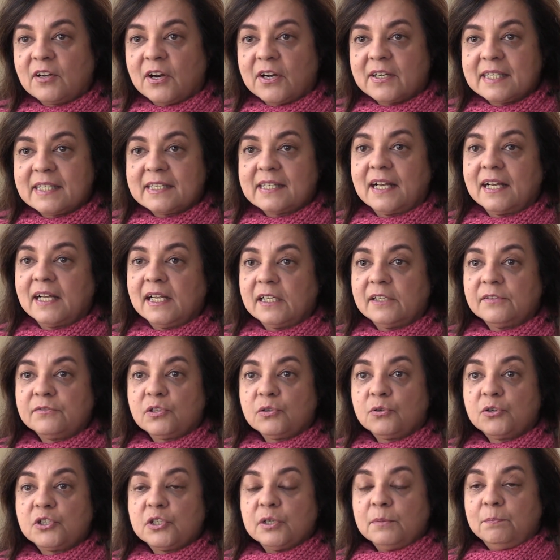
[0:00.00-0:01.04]

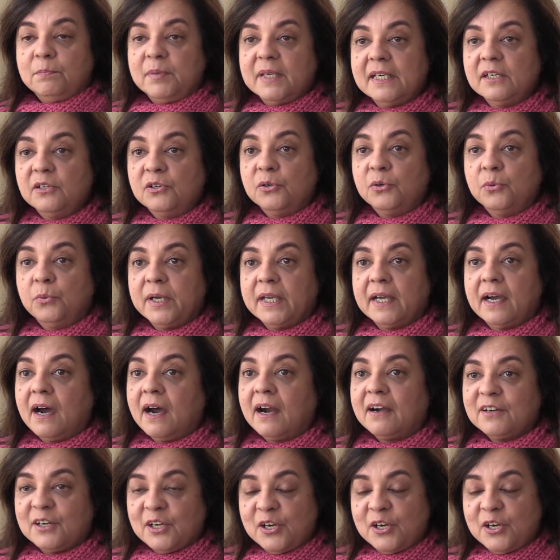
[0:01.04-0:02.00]
ourselves or to be who we are.